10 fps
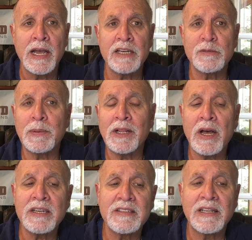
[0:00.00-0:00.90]

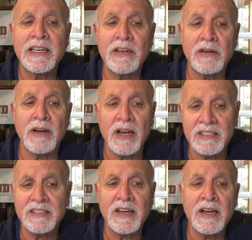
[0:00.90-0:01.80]
Hezbollah's leader
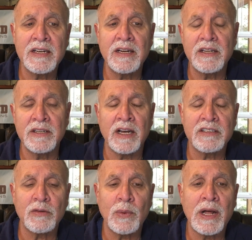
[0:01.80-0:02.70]
Hassan
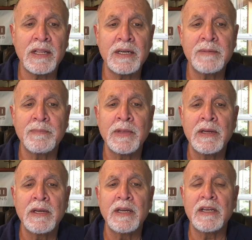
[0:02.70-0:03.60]
Nasrallah
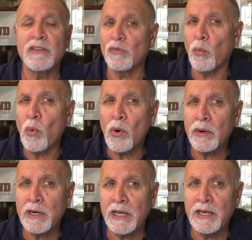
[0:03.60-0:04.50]
is
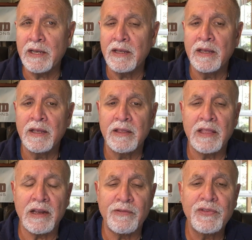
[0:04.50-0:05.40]
warning
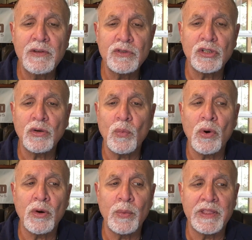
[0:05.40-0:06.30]
that a future
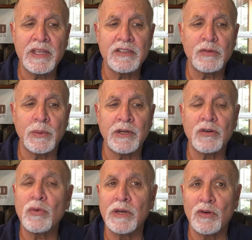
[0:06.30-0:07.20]
war with
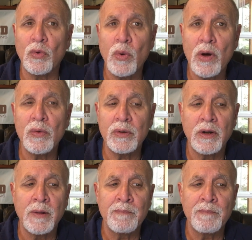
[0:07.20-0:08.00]
Israel could, quote,